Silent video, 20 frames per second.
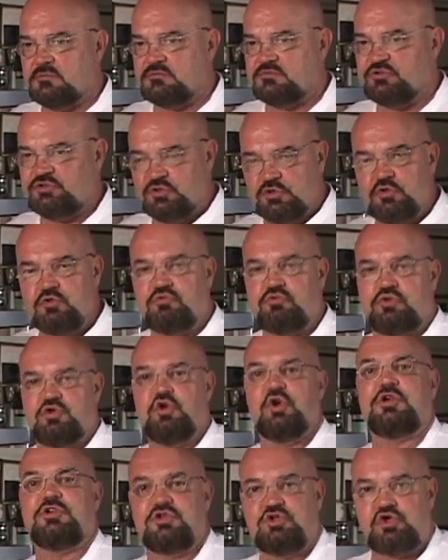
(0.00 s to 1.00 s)
do
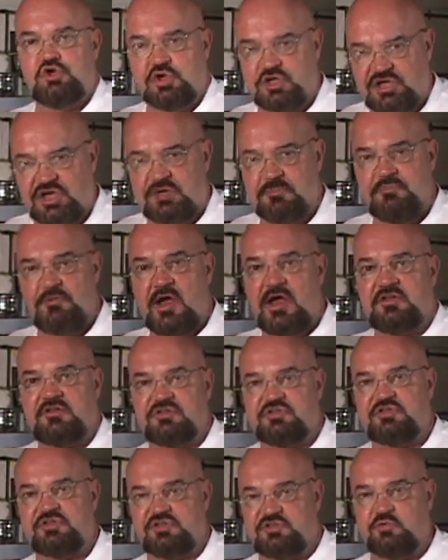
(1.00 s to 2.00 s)
good cooking
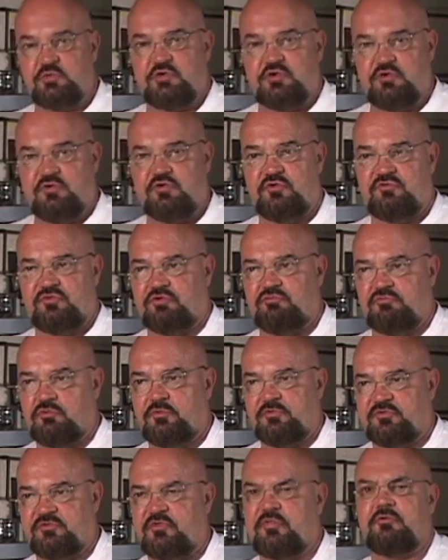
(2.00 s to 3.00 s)
practices when you're using roux,
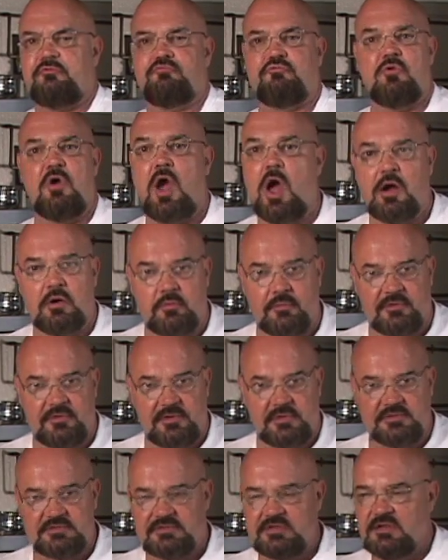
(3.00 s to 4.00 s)
there's nothing wrong with
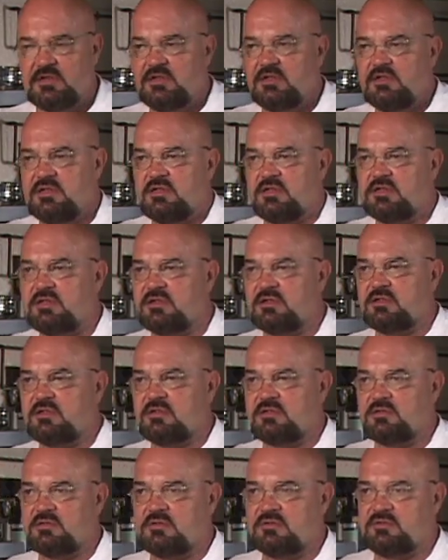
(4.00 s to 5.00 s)
it.
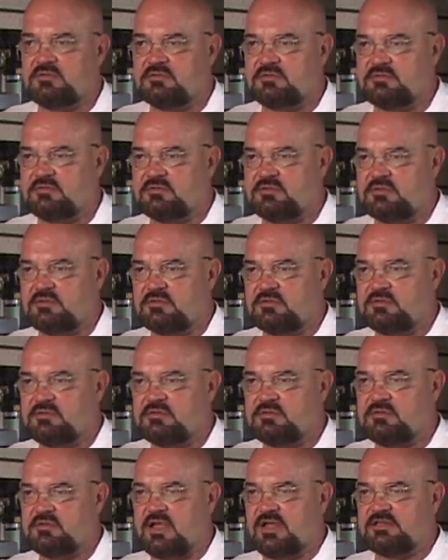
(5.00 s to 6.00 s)

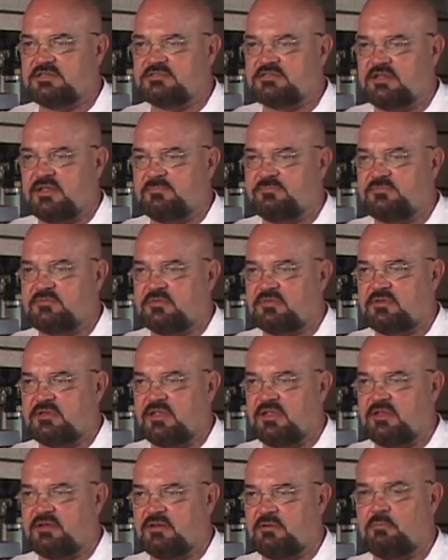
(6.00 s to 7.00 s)
The concept,
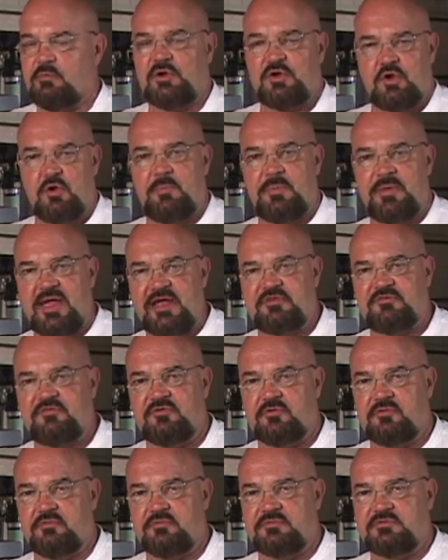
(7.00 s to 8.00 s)
again, I want to go back
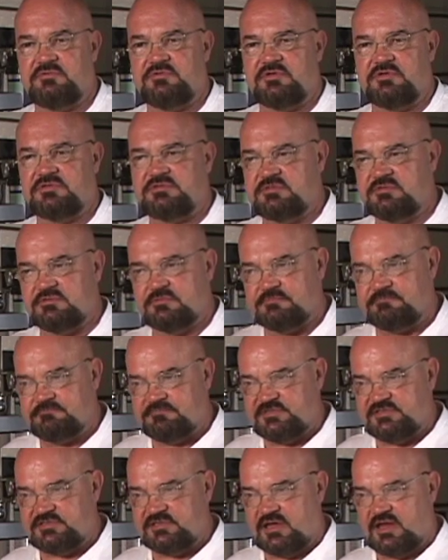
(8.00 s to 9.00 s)
to just to
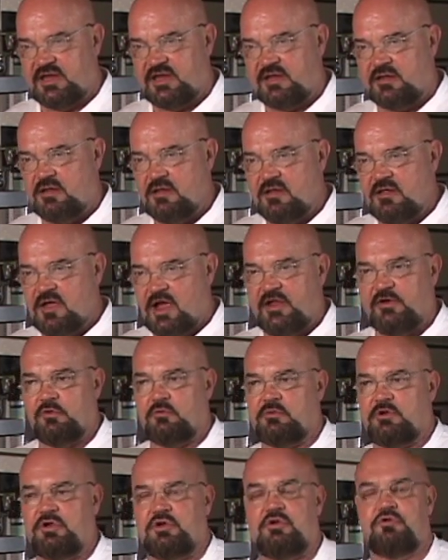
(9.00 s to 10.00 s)
say I
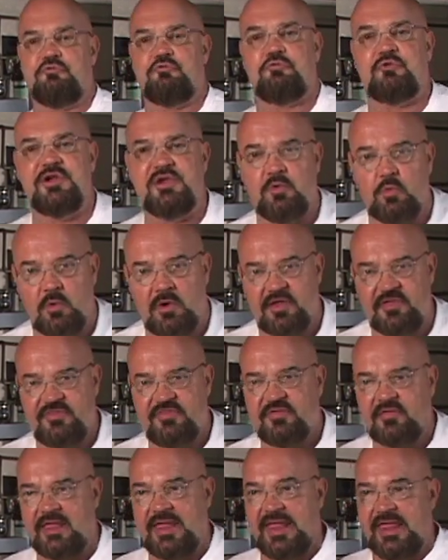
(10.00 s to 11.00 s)
don't agree with,
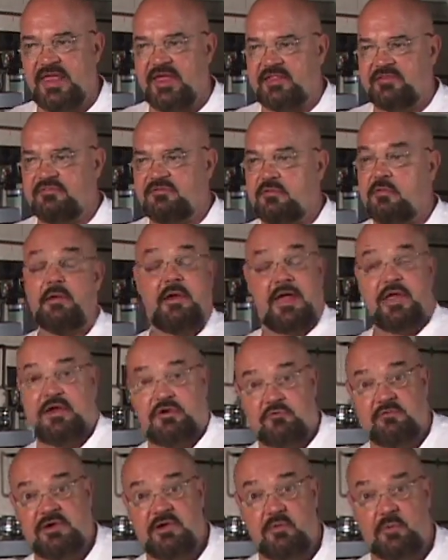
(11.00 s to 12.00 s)
and I
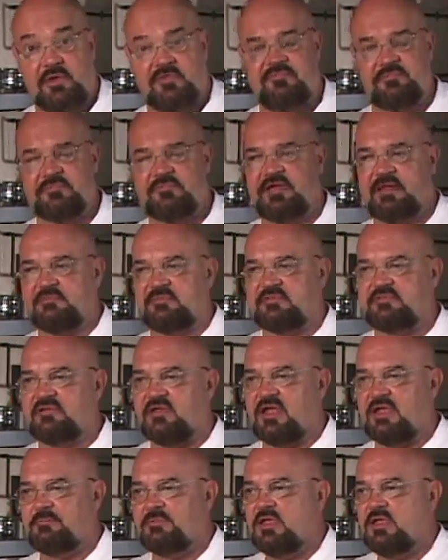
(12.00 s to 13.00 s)
agree with from time to
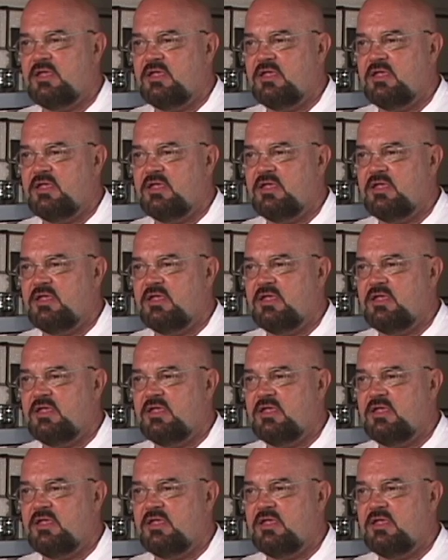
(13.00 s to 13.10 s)
time,